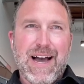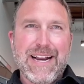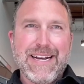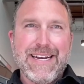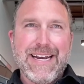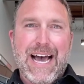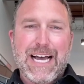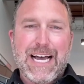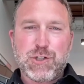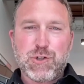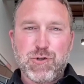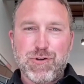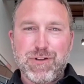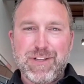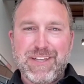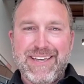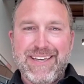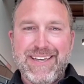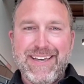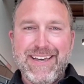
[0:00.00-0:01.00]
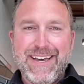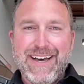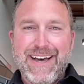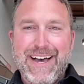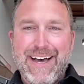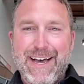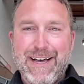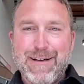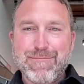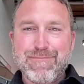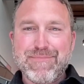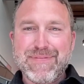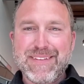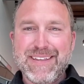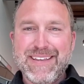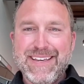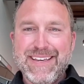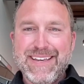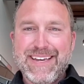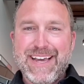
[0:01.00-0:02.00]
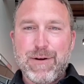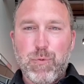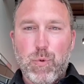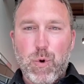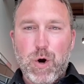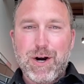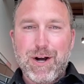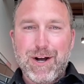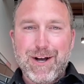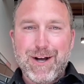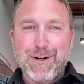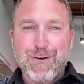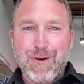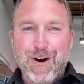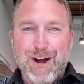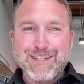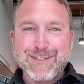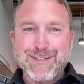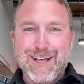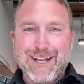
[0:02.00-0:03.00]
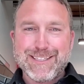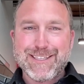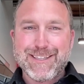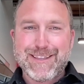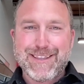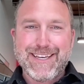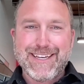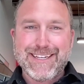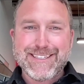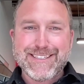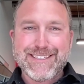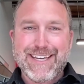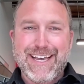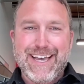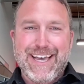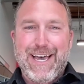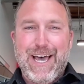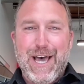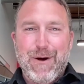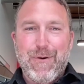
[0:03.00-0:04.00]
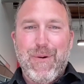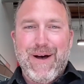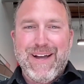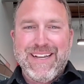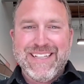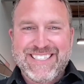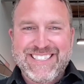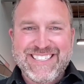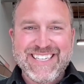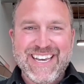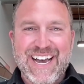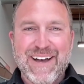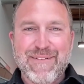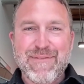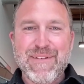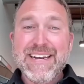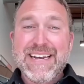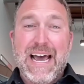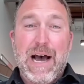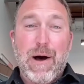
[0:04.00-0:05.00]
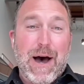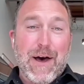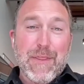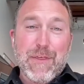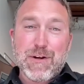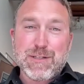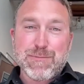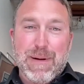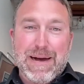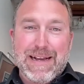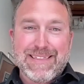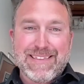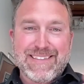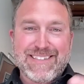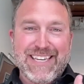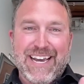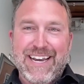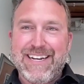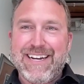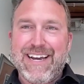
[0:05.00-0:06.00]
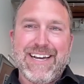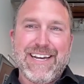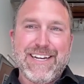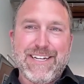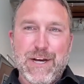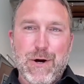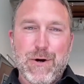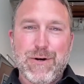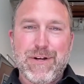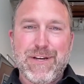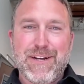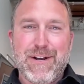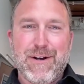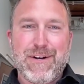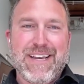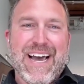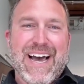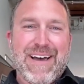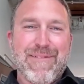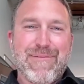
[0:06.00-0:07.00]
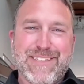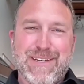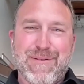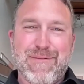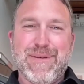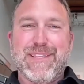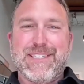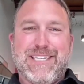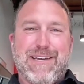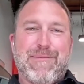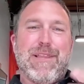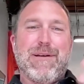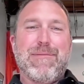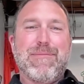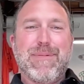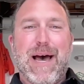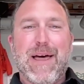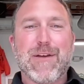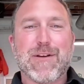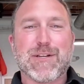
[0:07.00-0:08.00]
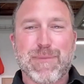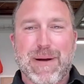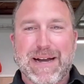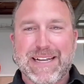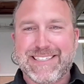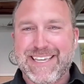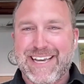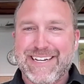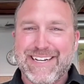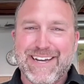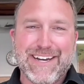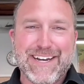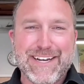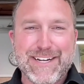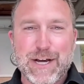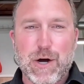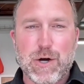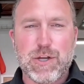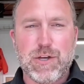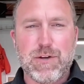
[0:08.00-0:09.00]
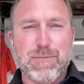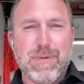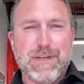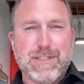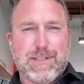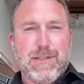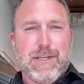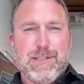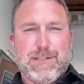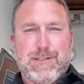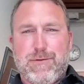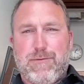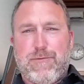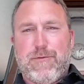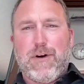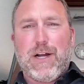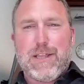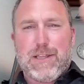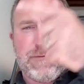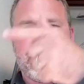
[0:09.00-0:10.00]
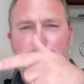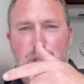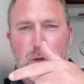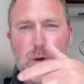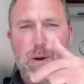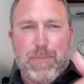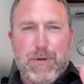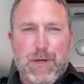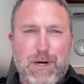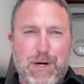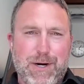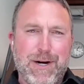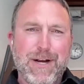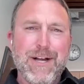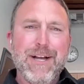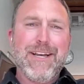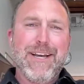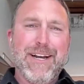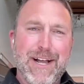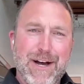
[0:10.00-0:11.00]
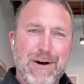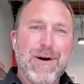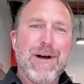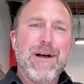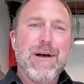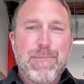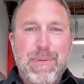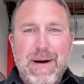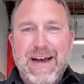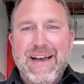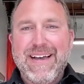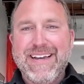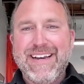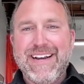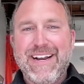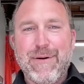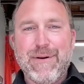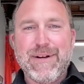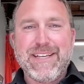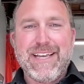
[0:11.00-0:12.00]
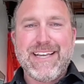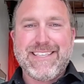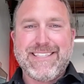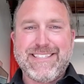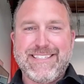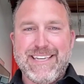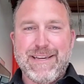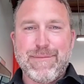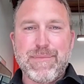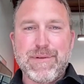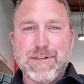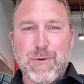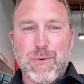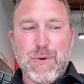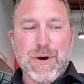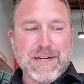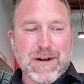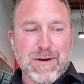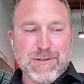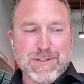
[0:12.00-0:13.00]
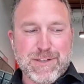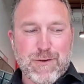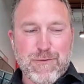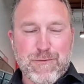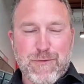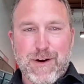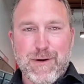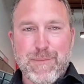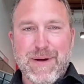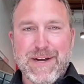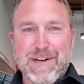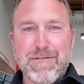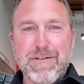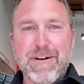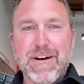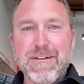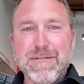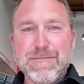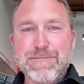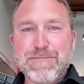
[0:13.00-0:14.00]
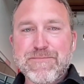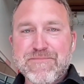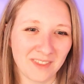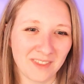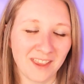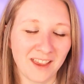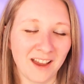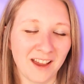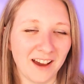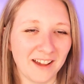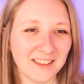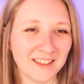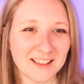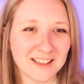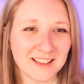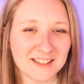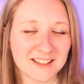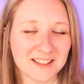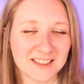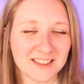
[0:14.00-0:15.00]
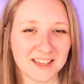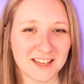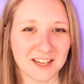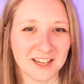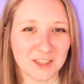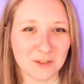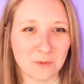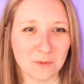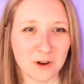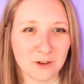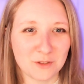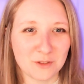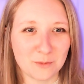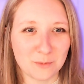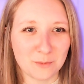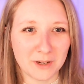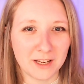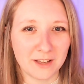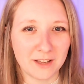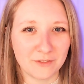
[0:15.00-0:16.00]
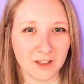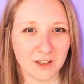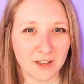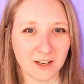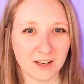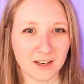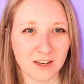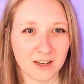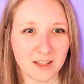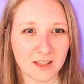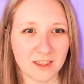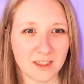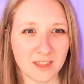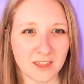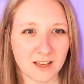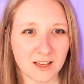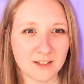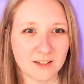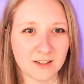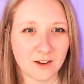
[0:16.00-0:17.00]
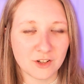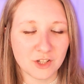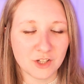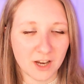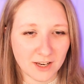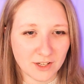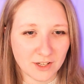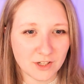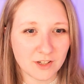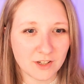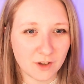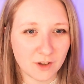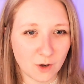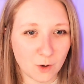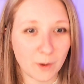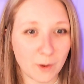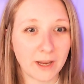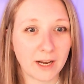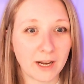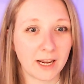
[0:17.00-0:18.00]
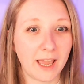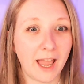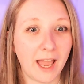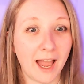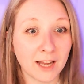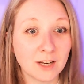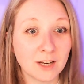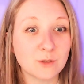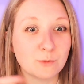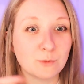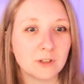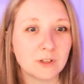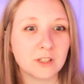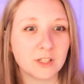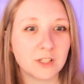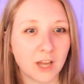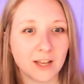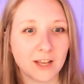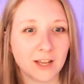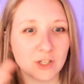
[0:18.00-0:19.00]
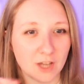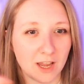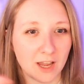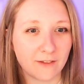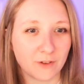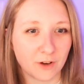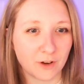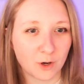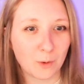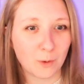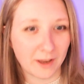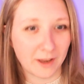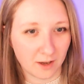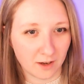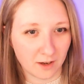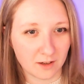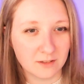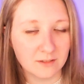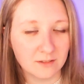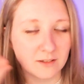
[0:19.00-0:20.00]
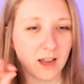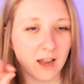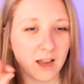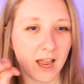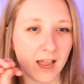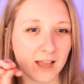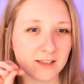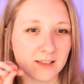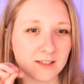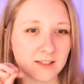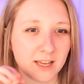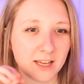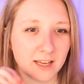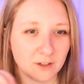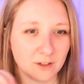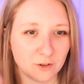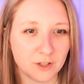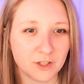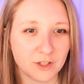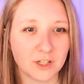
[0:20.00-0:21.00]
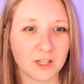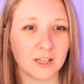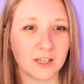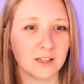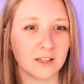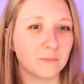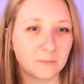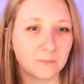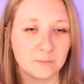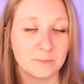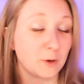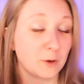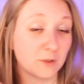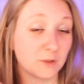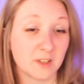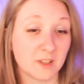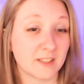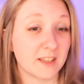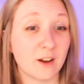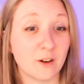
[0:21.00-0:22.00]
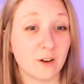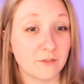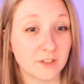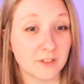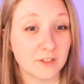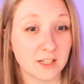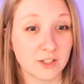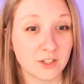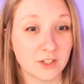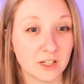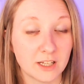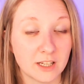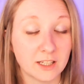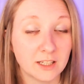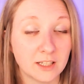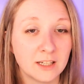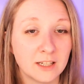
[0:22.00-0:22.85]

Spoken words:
I naturally can work across lots of things at once. Now, others might say, no, you don't. Yeah, some of the others might say, no, you don't. You missed this. You forgot to follow up here. No, but it seemed to work out so far in my career. I think that's the thing in the world that we live in. Things are changing so quickly and will change ever quicker as technology builds itself, essentially.